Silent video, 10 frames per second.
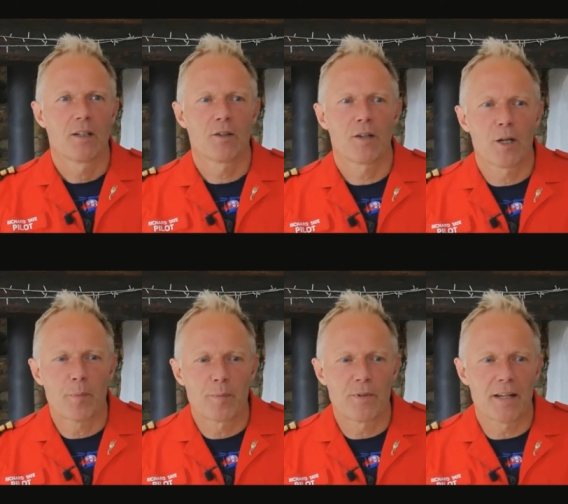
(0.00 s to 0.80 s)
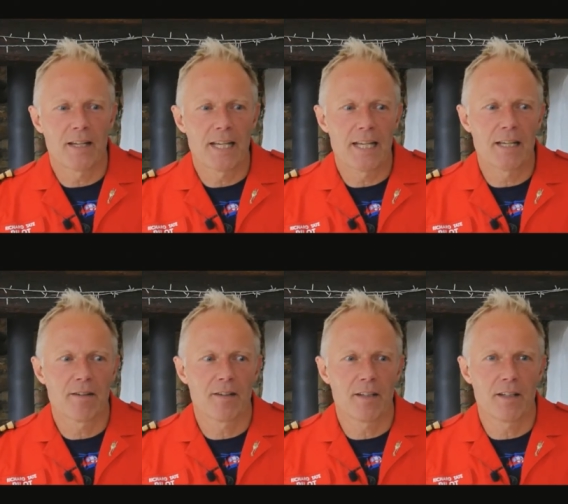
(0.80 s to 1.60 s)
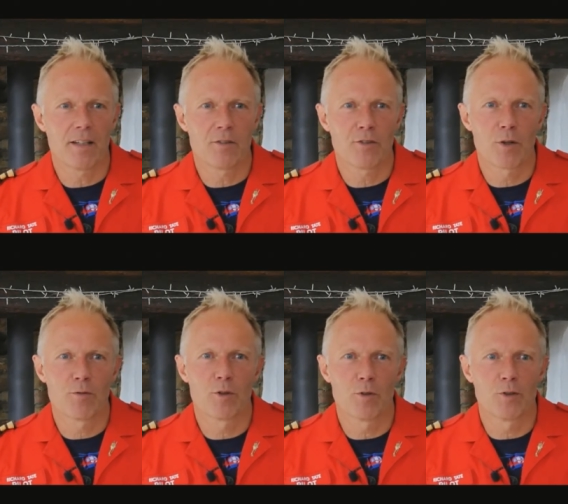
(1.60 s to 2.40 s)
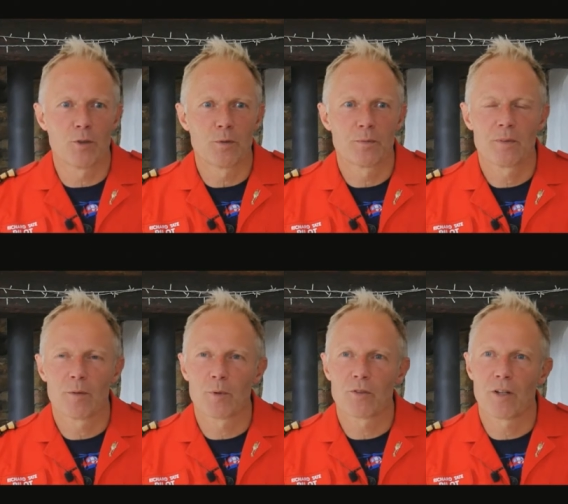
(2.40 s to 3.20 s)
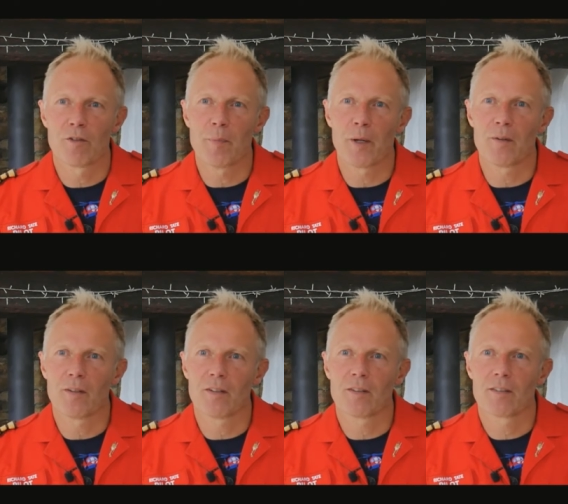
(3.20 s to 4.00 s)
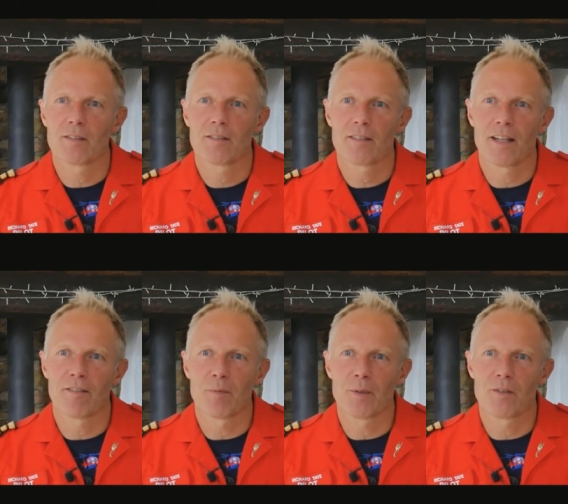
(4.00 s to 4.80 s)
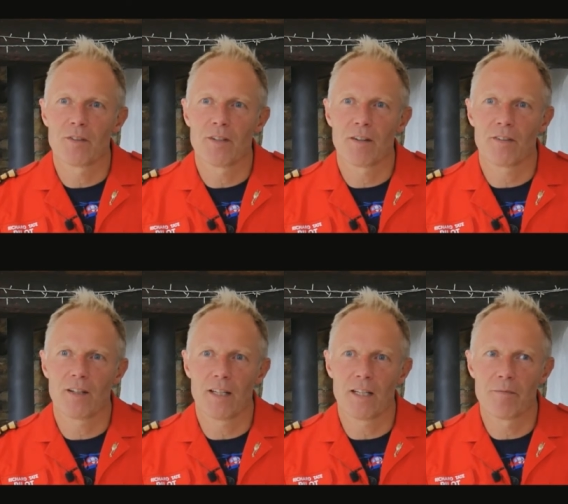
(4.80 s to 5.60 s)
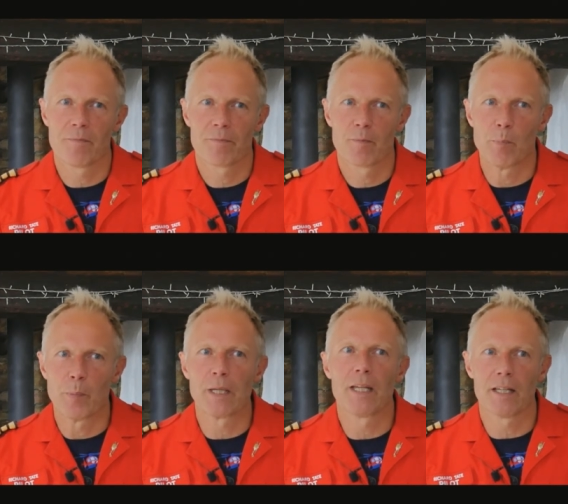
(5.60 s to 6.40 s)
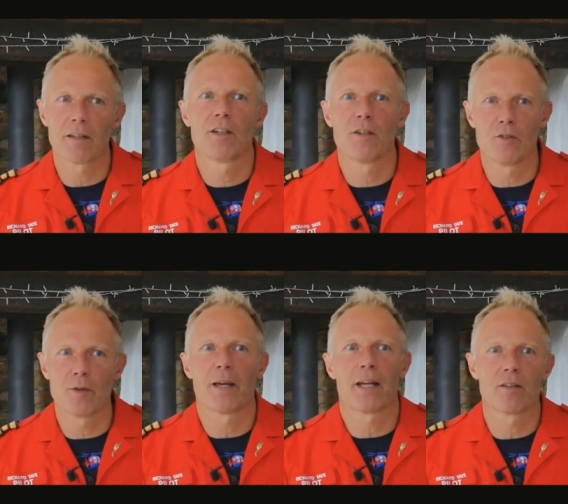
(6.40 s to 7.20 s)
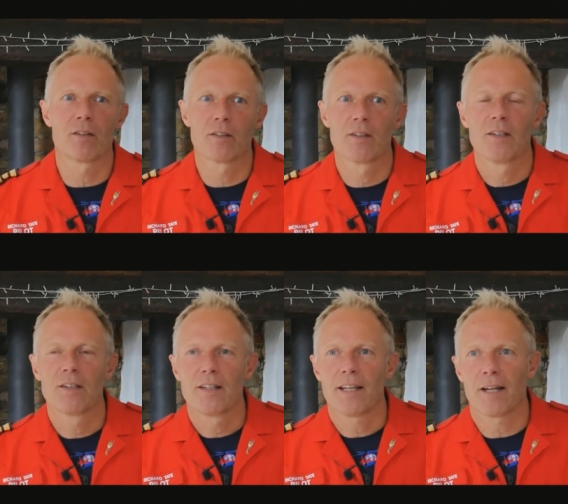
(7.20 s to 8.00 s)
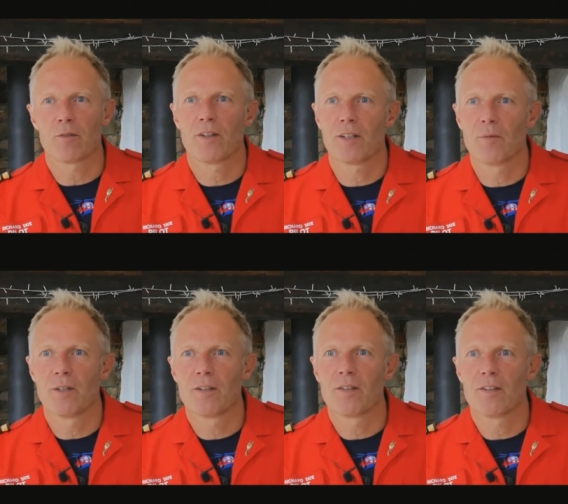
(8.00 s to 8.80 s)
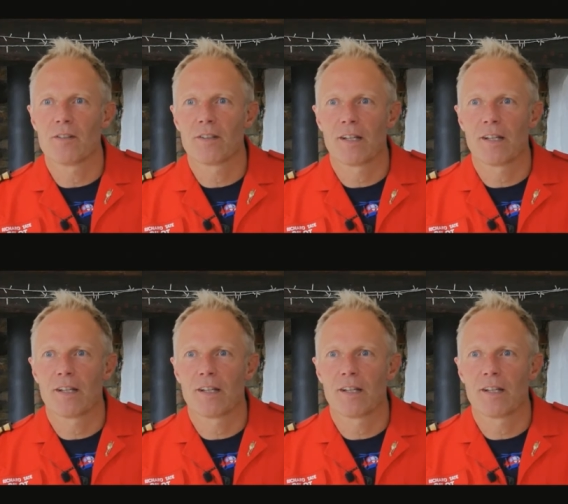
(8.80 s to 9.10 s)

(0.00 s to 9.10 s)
growing up down here, it's so rural and we're so remote that air ambulance is definitely bringing a huge amount out to the communities.